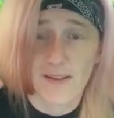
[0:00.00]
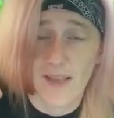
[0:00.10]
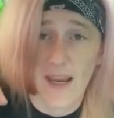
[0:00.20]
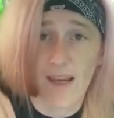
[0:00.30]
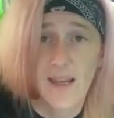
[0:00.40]
this
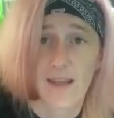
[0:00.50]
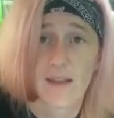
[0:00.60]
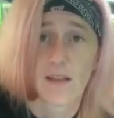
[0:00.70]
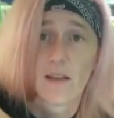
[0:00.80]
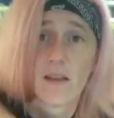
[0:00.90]

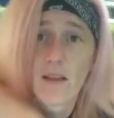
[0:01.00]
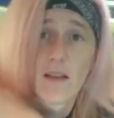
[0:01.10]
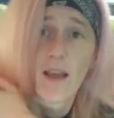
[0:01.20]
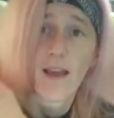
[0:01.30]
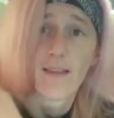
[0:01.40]
hand
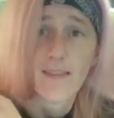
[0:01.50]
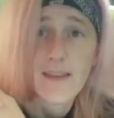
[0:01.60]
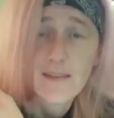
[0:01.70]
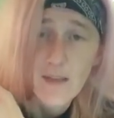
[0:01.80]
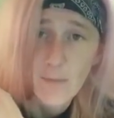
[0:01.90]
at
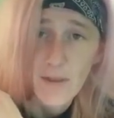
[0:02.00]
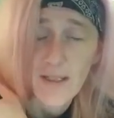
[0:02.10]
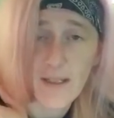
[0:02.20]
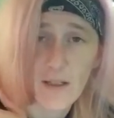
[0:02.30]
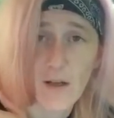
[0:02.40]
least up to
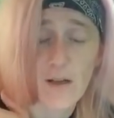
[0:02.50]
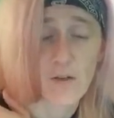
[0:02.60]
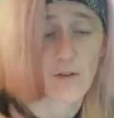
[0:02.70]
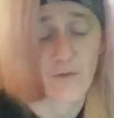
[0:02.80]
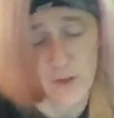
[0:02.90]
here
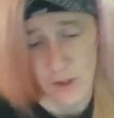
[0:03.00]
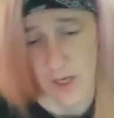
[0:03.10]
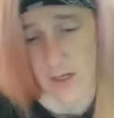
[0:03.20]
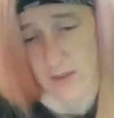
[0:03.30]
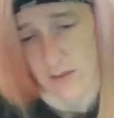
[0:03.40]
into a fish
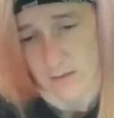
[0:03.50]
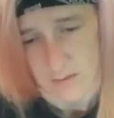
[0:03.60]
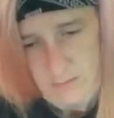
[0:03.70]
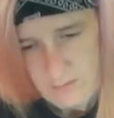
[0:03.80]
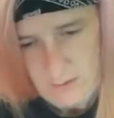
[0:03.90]
tank.
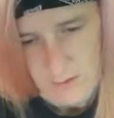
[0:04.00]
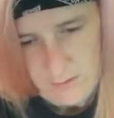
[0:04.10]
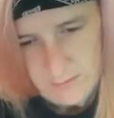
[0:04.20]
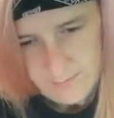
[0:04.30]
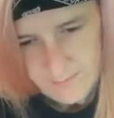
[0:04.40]
So,